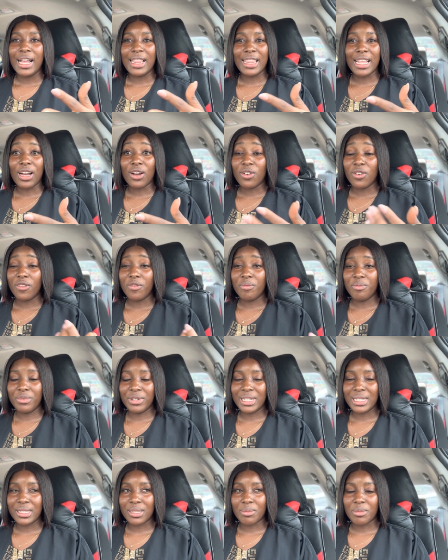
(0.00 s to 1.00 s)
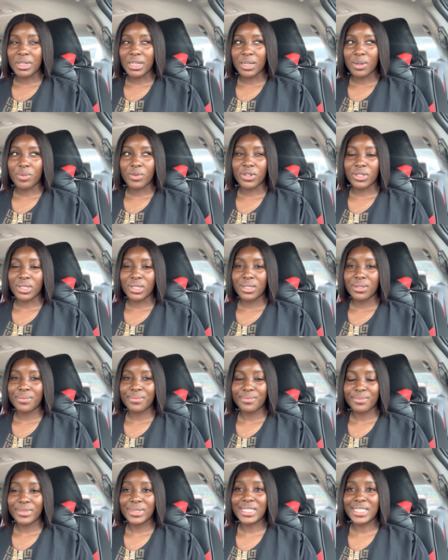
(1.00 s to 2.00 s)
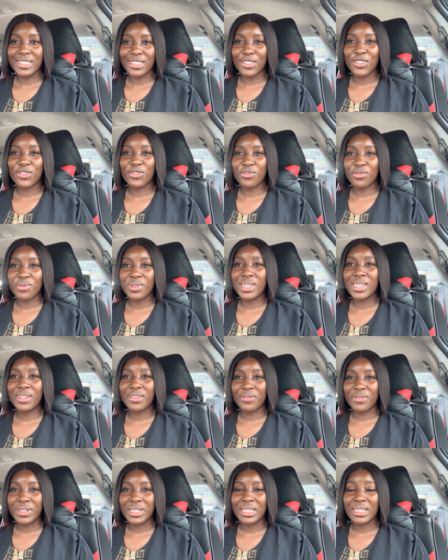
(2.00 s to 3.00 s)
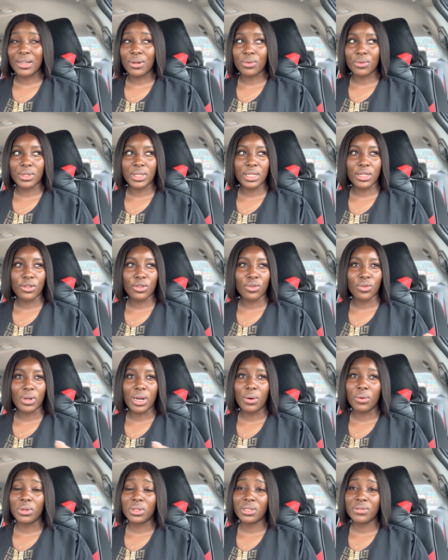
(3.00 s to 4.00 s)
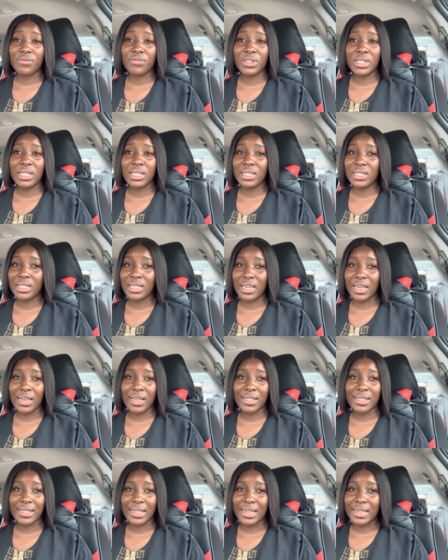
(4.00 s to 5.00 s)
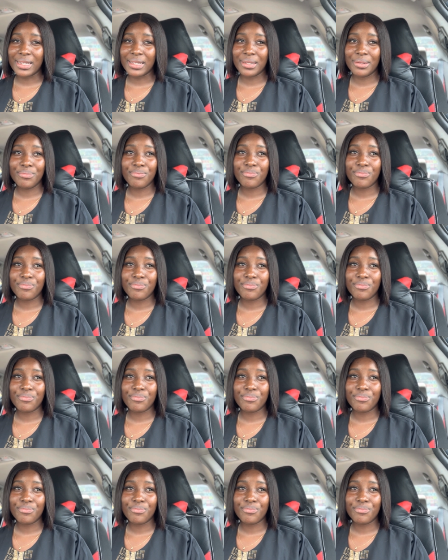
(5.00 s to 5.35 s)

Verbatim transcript: lack of breast milk, but she's doing great, I would say. So I was really scared, like,